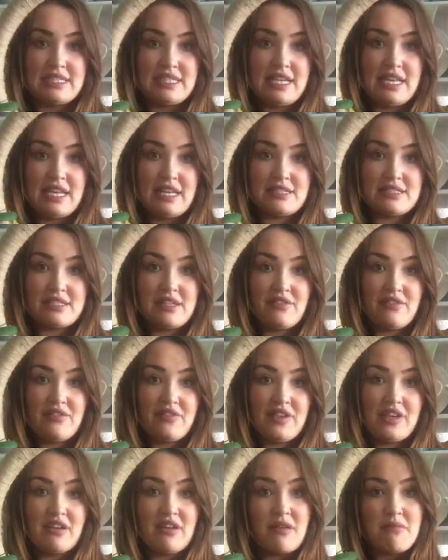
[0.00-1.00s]
of yellow. So I
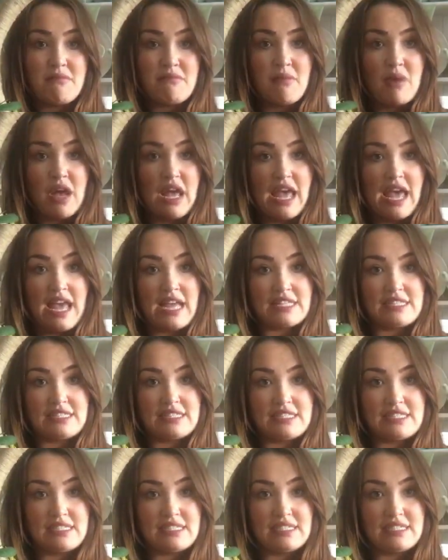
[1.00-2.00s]
think I might add,
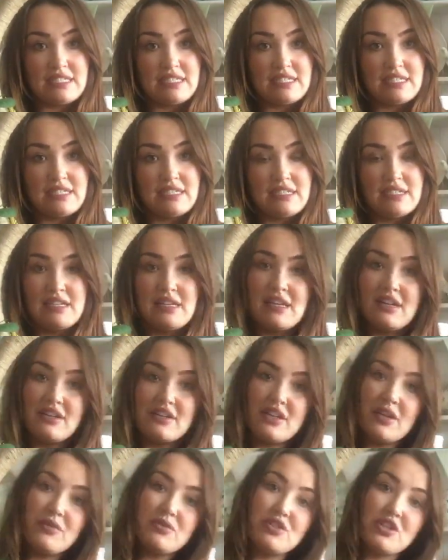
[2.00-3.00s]

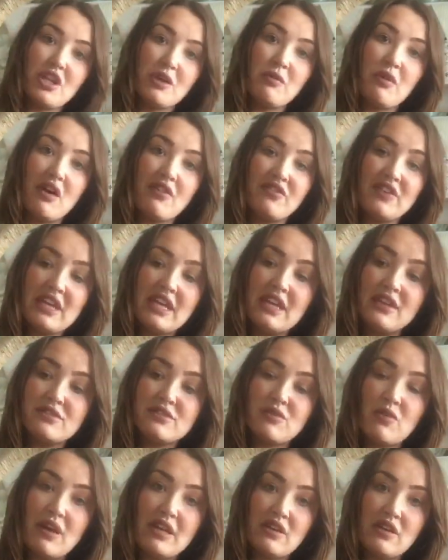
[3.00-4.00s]
no, do you know what? I think it
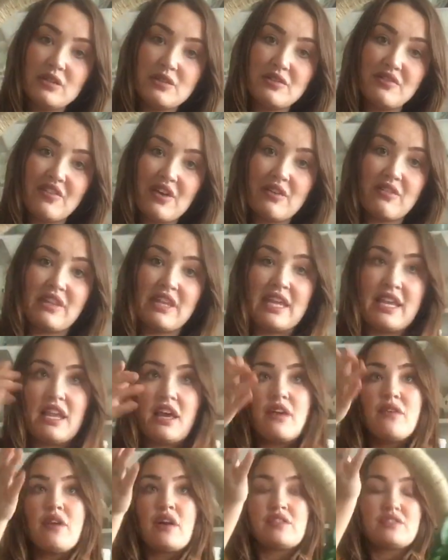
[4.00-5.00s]
looks quite nice without the yellow.
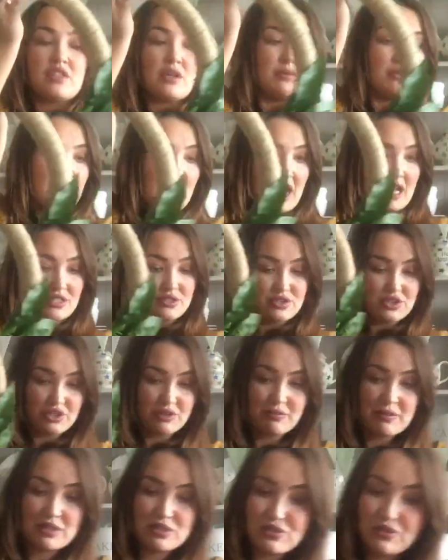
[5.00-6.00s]
I don't want to add
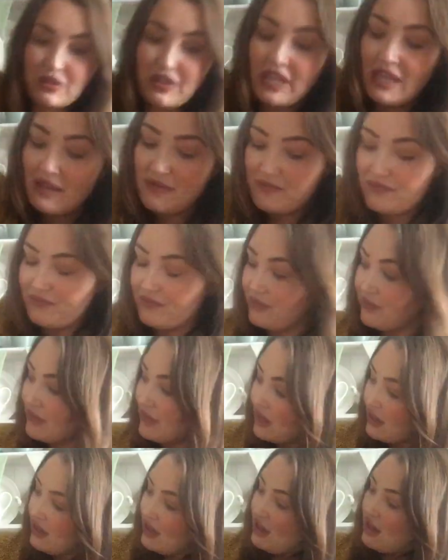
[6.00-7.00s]
too much on it.
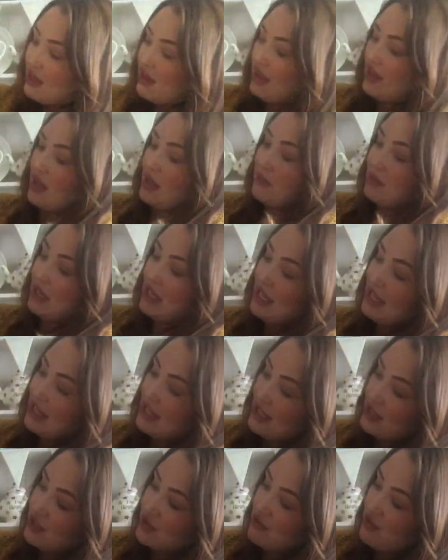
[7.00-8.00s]
I'm gonna let
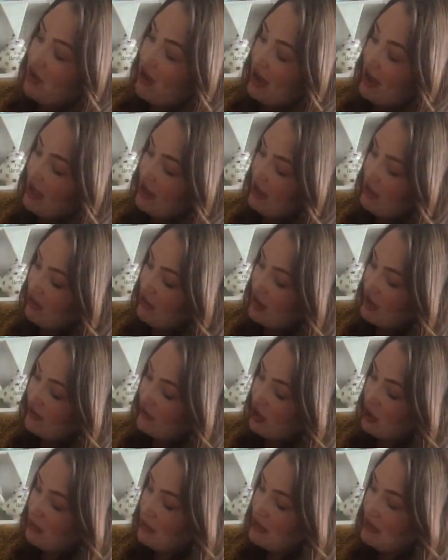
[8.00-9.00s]
that dry, kind
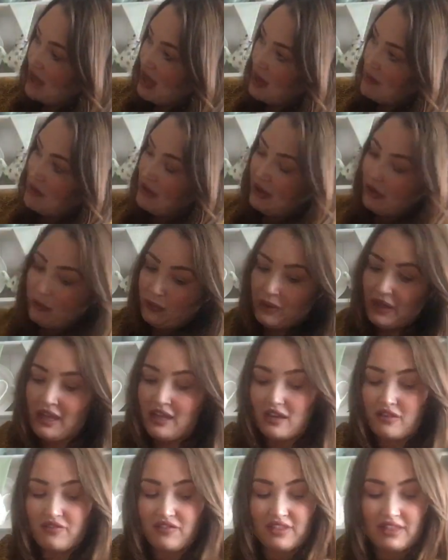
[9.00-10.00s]
of open that up a little bit.
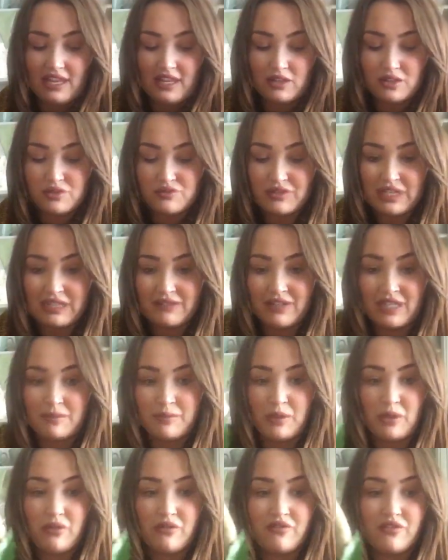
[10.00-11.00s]
I think that looks really, really
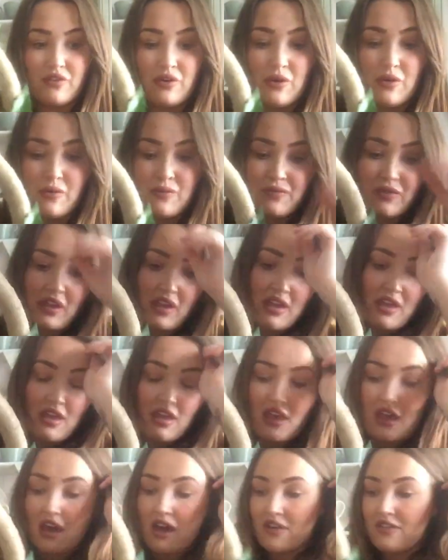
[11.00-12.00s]
beautiful.
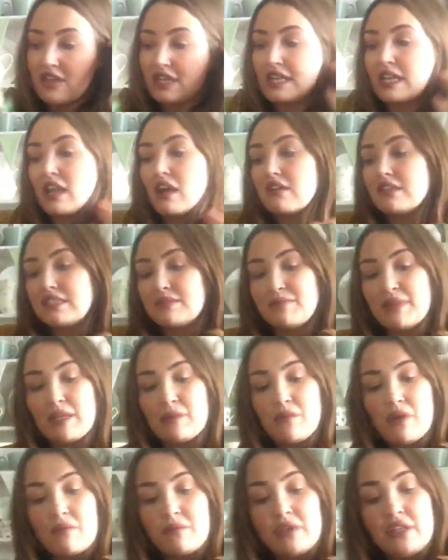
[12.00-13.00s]
And then last
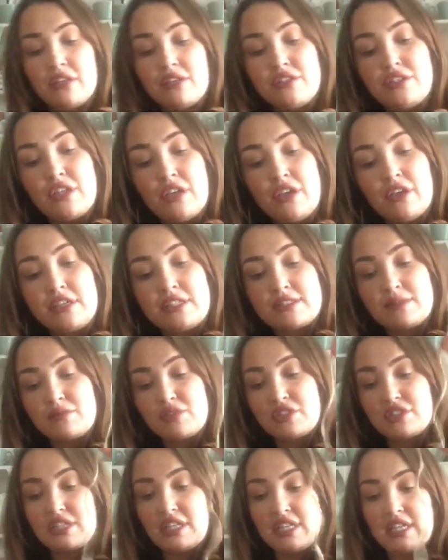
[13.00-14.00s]
minute, what I'm gonna do is I'm
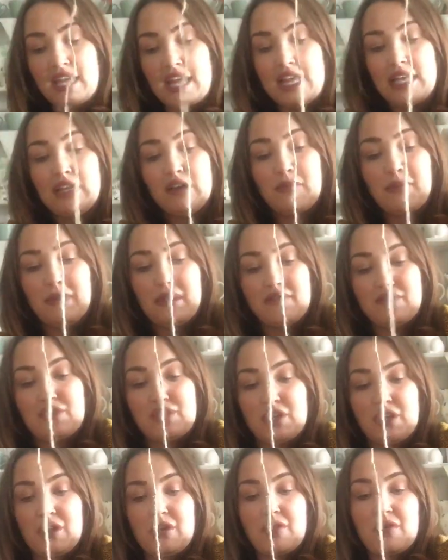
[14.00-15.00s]
just gonna get a little bit of
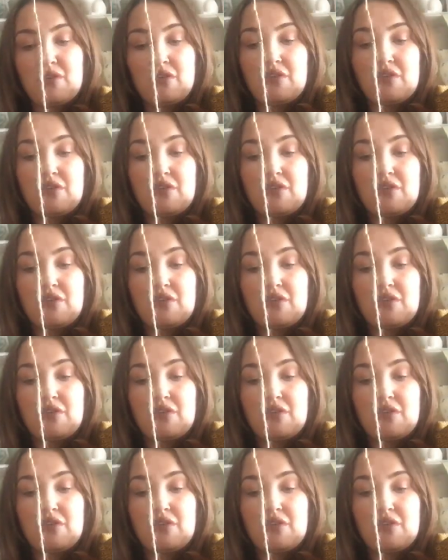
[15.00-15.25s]
jute,